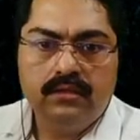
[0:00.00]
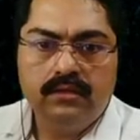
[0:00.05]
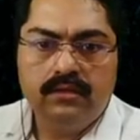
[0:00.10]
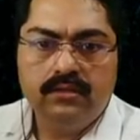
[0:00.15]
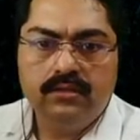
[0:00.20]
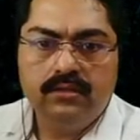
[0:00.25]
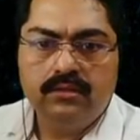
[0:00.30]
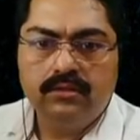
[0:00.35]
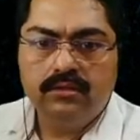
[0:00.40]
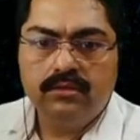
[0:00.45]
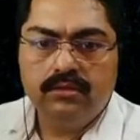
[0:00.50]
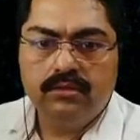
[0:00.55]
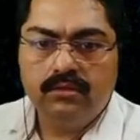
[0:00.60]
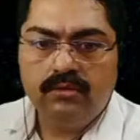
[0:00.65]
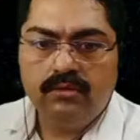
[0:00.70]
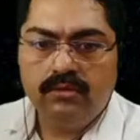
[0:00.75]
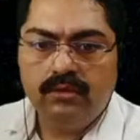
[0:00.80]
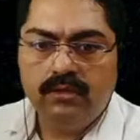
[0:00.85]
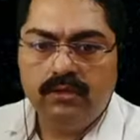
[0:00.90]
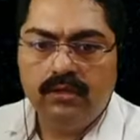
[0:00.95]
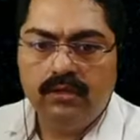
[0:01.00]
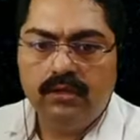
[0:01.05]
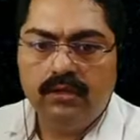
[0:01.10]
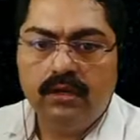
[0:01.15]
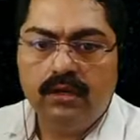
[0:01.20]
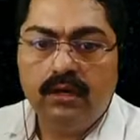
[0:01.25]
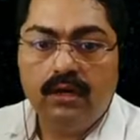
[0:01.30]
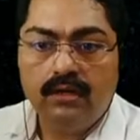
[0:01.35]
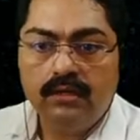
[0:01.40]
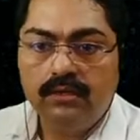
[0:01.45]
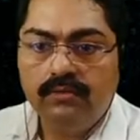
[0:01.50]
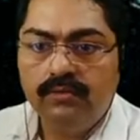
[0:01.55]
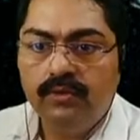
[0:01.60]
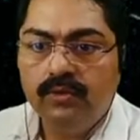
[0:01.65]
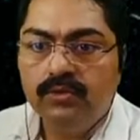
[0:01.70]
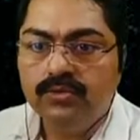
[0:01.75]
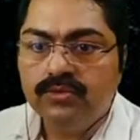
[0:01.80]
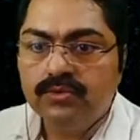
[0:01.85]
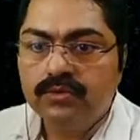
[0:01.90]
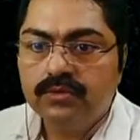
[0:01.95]
So here are the
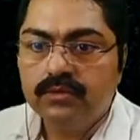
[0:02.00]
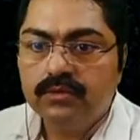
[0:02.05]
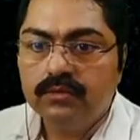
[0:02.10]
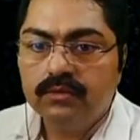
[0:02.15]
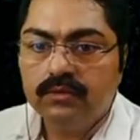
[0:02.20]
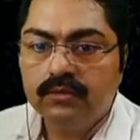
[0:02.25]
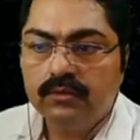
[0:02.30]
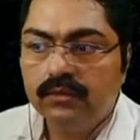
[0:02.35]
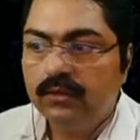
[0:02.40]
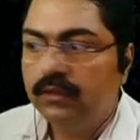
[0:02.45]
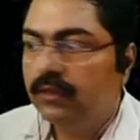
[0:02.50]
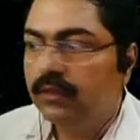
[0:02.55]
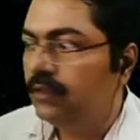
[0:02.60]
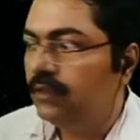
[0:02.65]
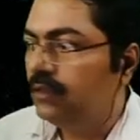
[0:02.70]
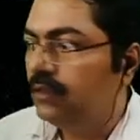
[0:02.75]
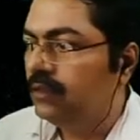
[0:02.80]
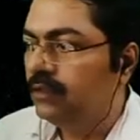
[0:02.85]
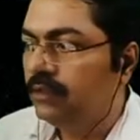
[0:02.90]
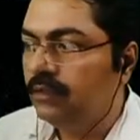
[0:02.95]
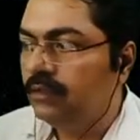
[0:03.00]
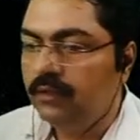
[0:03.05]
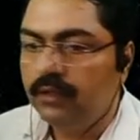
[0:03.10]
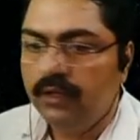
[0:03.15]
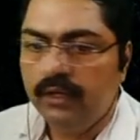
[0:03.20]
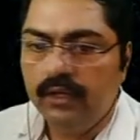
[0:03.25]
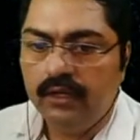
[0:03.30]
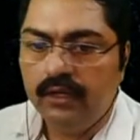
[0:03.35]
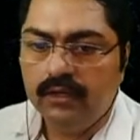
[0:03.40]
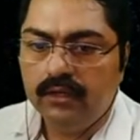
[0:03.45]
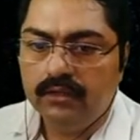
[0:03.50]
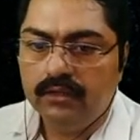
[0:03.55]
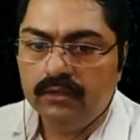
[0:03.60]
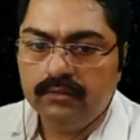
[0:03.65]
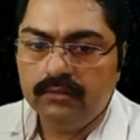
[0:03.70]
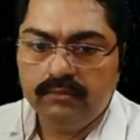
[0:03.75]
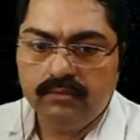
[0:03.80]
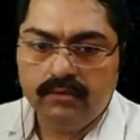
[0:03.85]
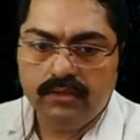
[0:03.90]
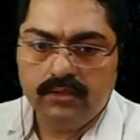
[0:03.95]
views. Like
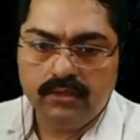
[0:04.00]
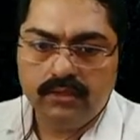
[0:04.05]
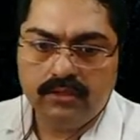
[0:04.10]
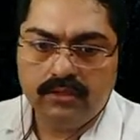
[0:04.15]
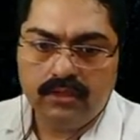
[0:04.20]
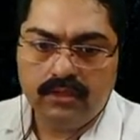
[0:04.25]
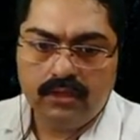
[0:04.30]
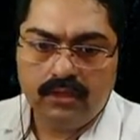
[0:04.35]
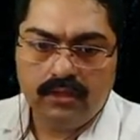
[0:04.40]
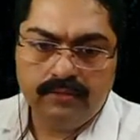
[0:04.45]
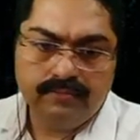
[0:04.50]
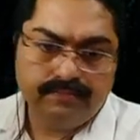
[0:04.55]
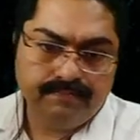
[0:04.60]
this is the